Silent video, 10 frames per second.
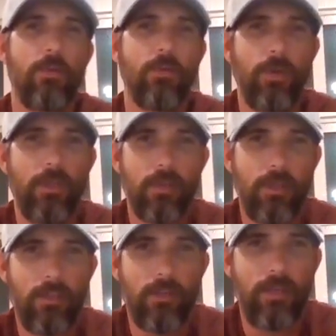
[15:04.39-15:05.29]
We
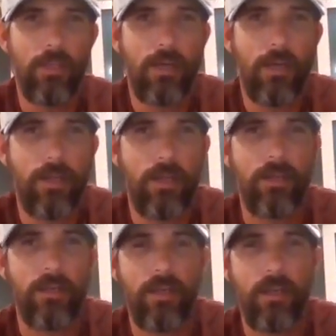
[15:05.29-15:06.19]
look at your
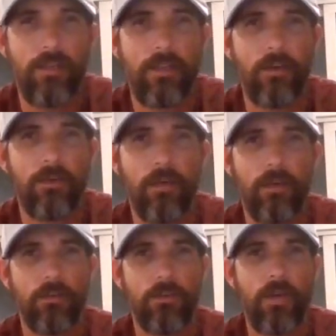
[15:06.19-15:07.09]
EIN, and they go,
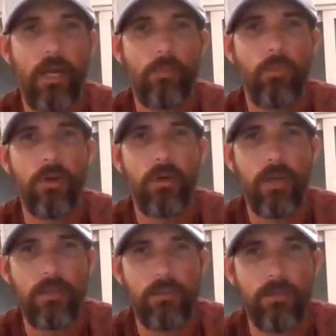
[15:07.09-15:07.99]
oh, crap, what did
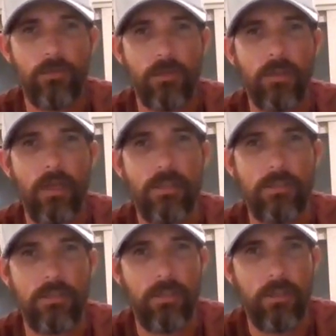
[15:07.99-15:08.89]
I do for the
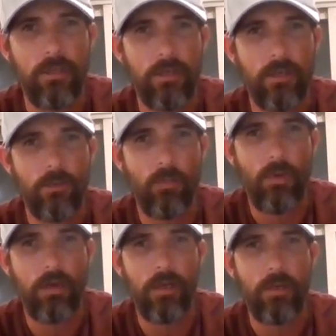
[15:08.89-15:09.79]
last year?
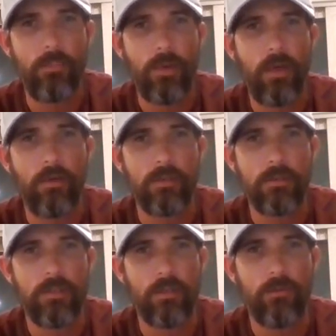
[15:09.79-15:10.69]
Why did I buy all
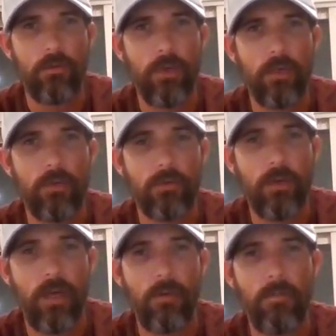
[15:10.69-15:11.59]
this stuff? Oh, my
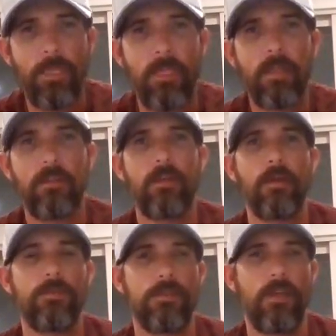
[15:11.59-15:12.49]
crap. They're
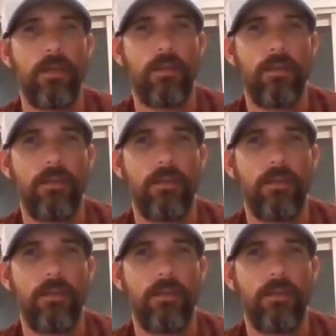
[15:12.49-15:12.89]
upset.